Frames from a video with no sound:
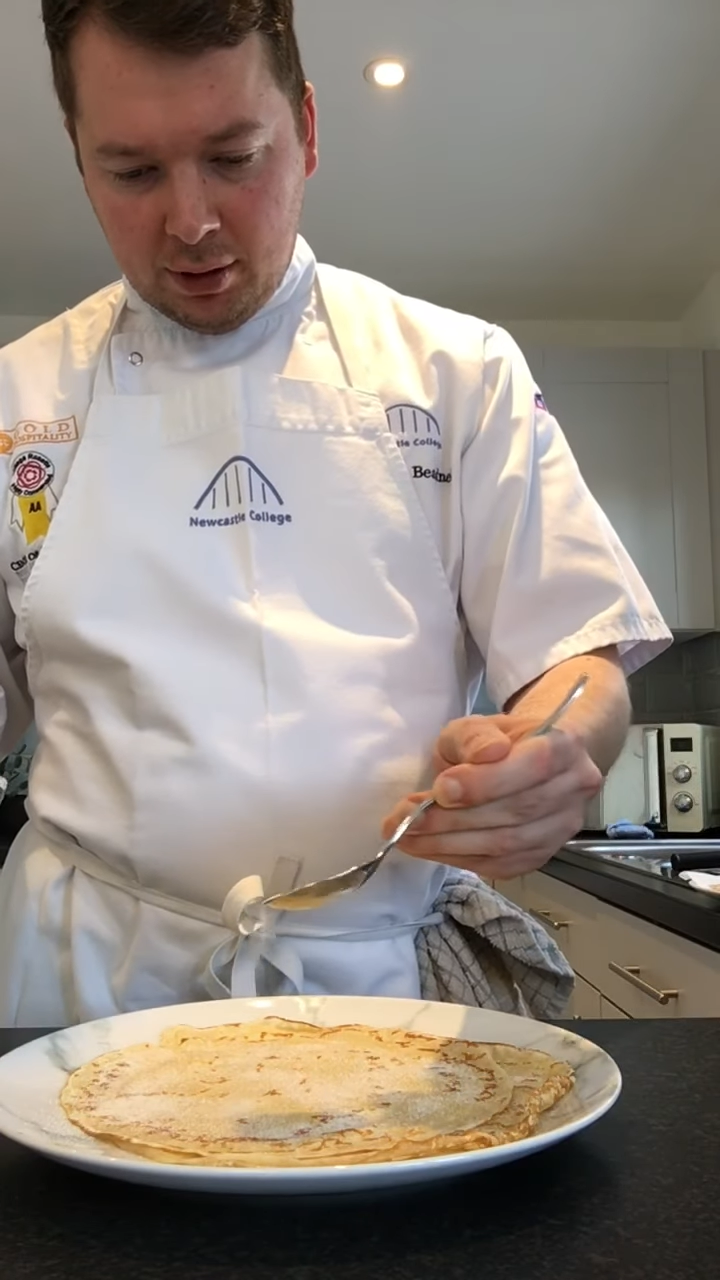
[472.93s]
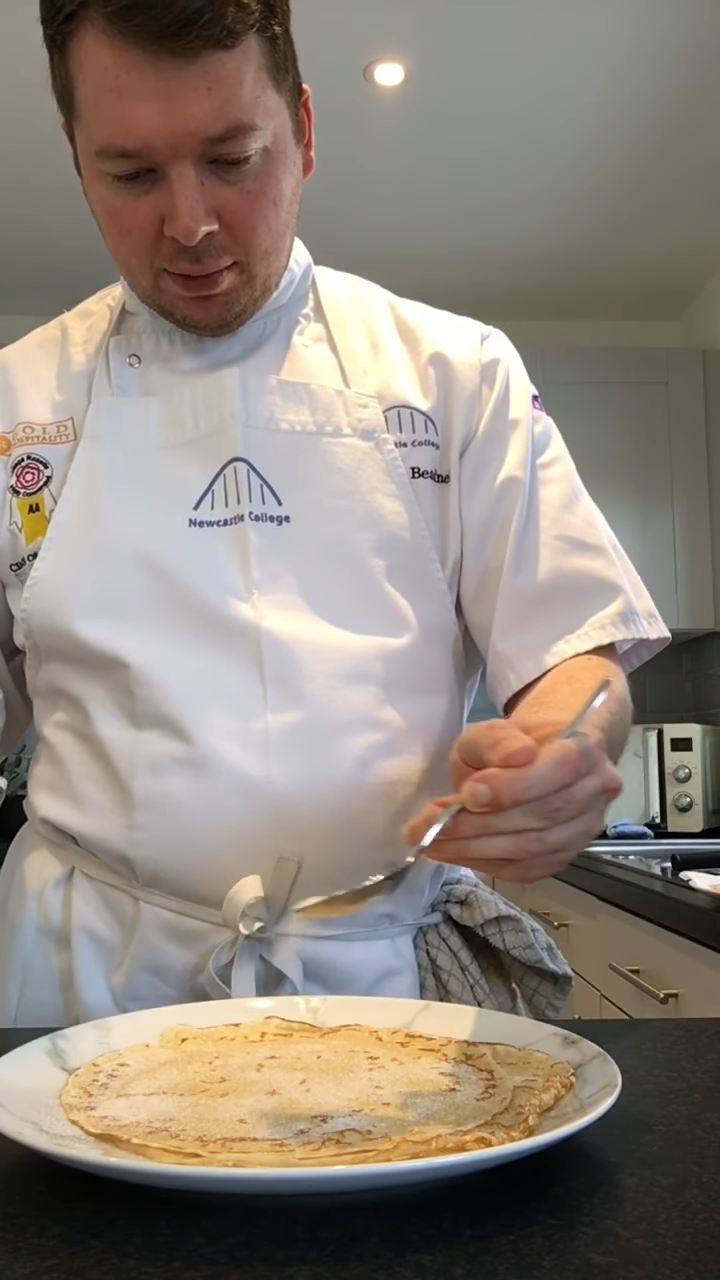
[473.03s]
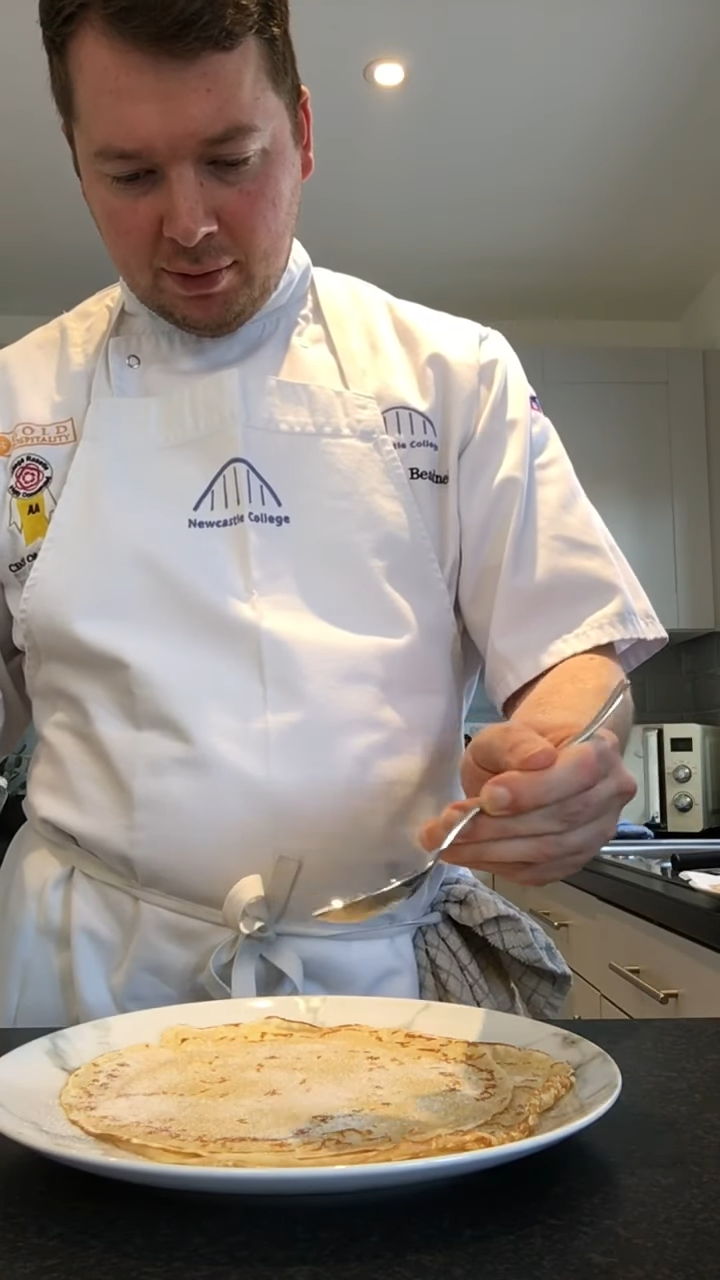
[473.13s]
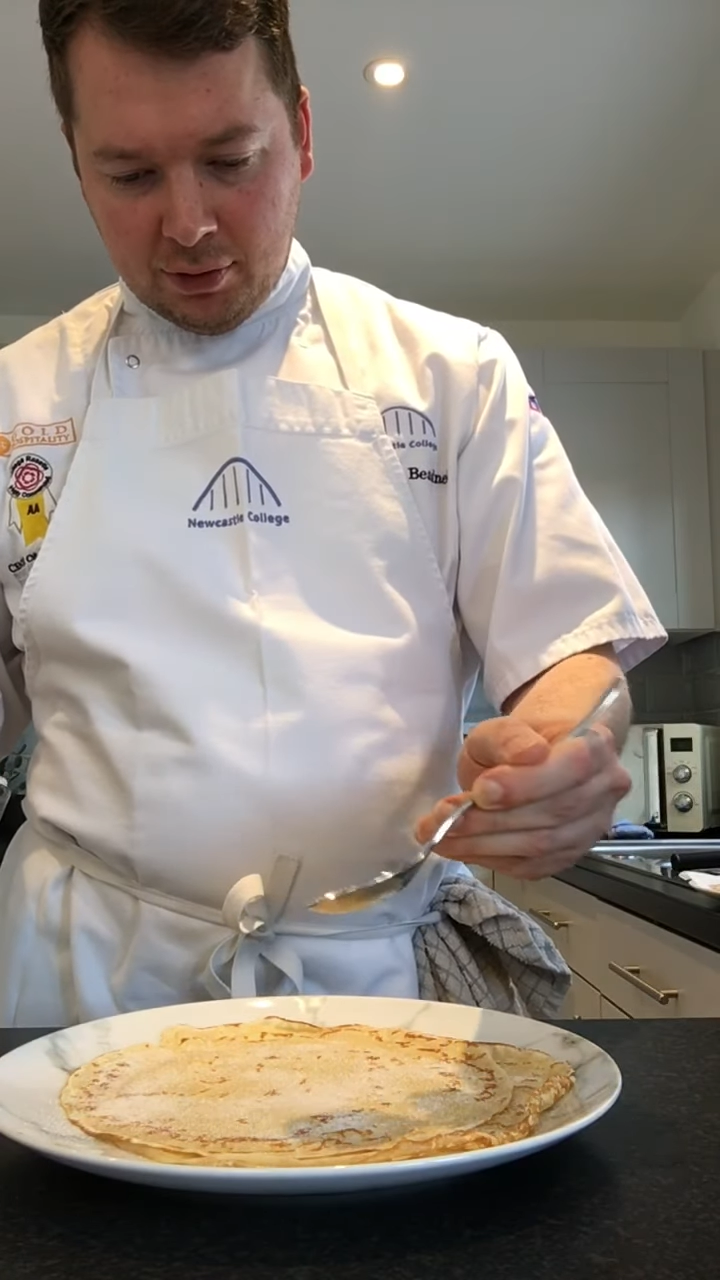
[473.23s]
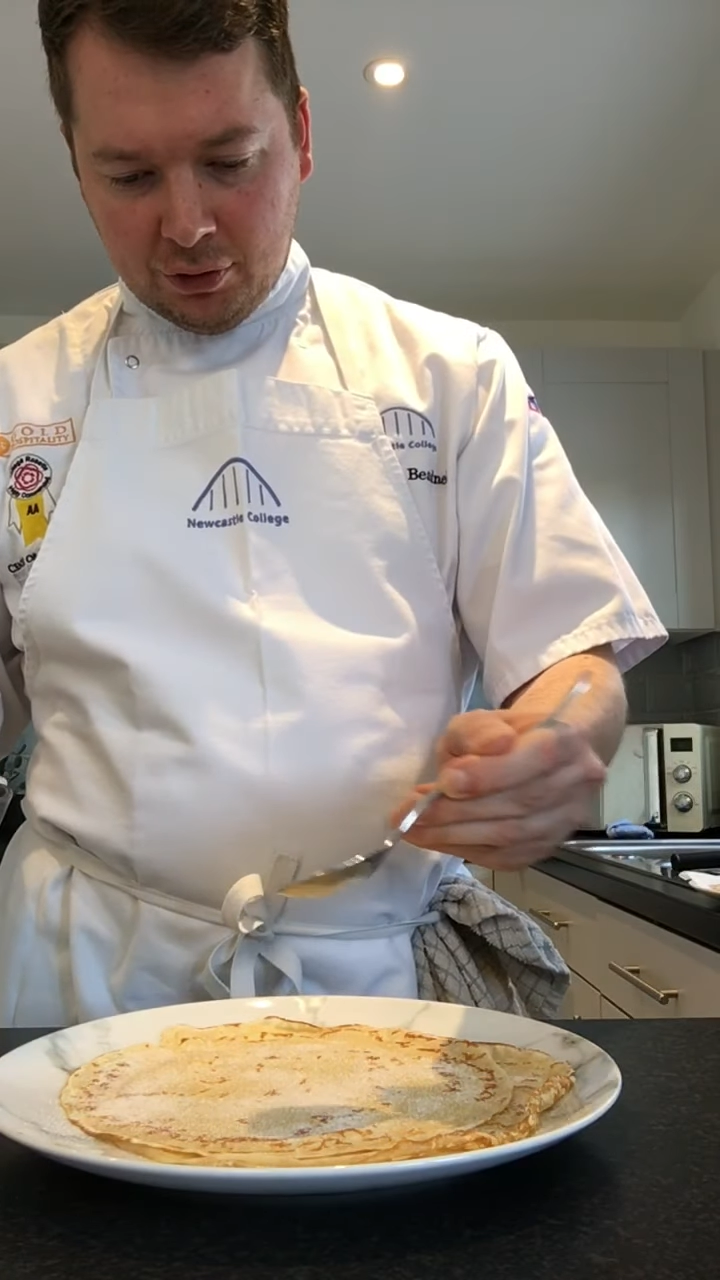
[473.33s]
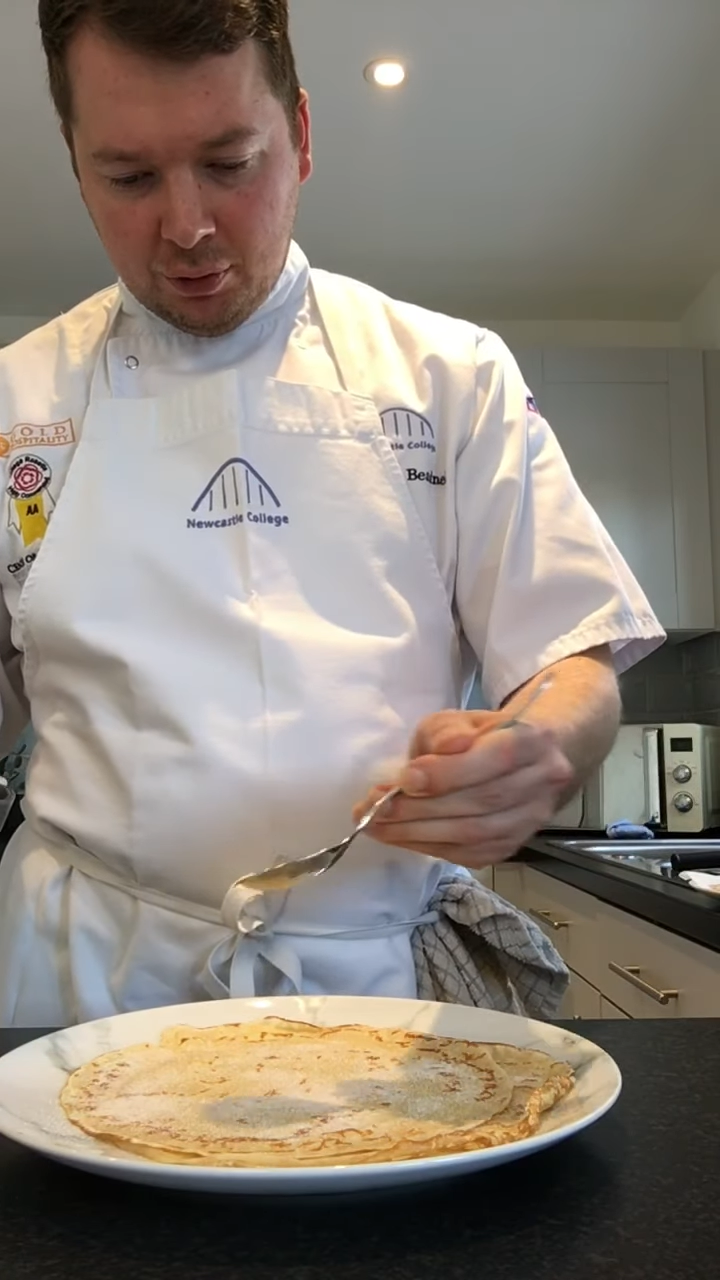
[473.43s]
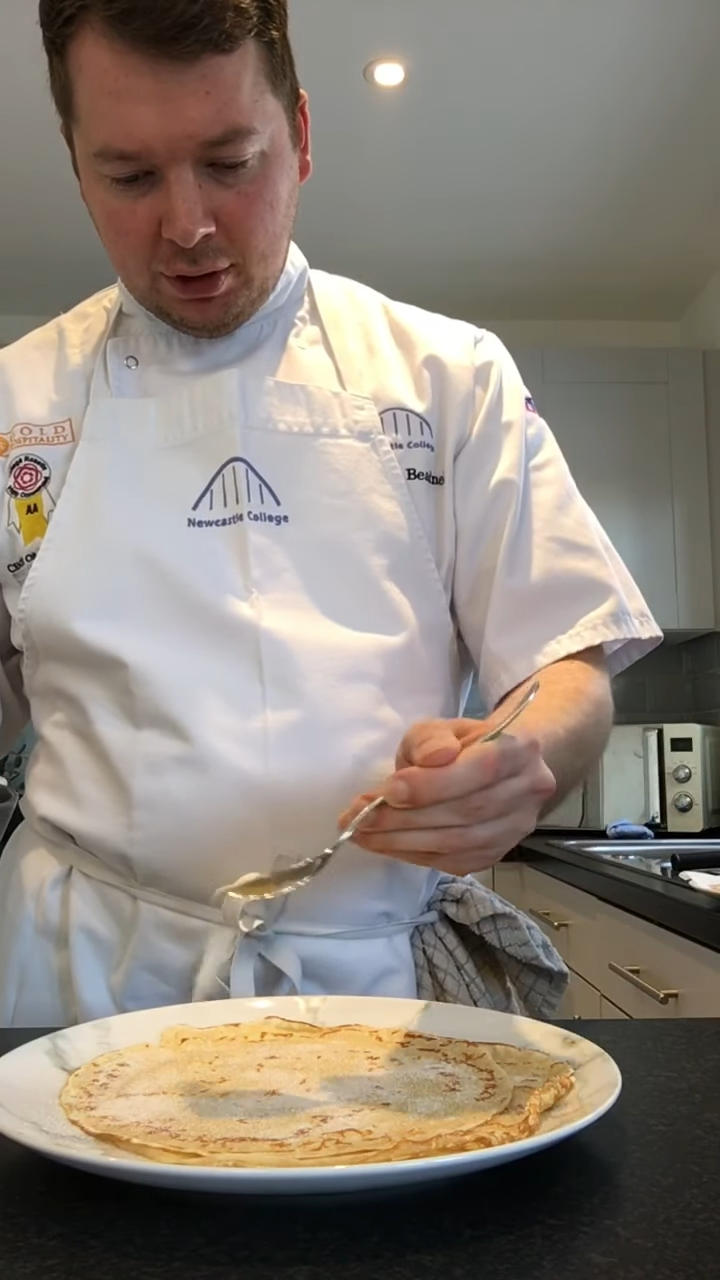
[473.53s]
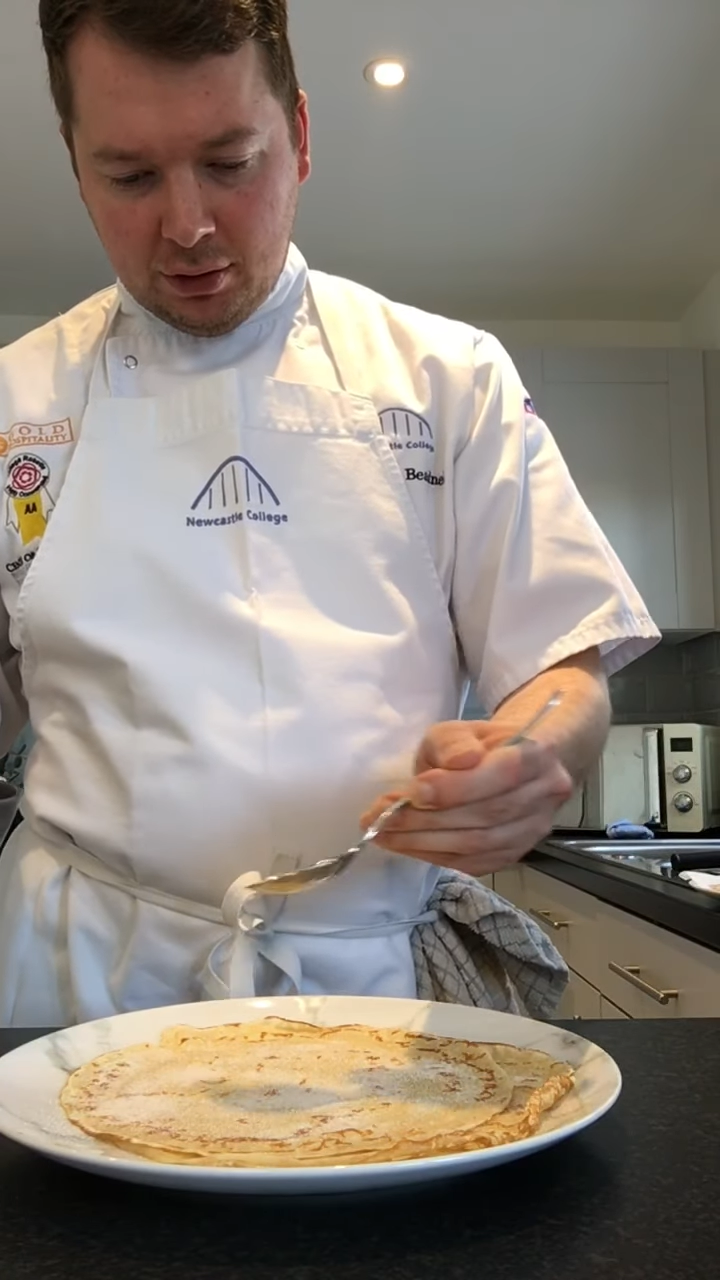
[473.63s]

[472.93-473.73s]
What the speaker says: bit of a sweet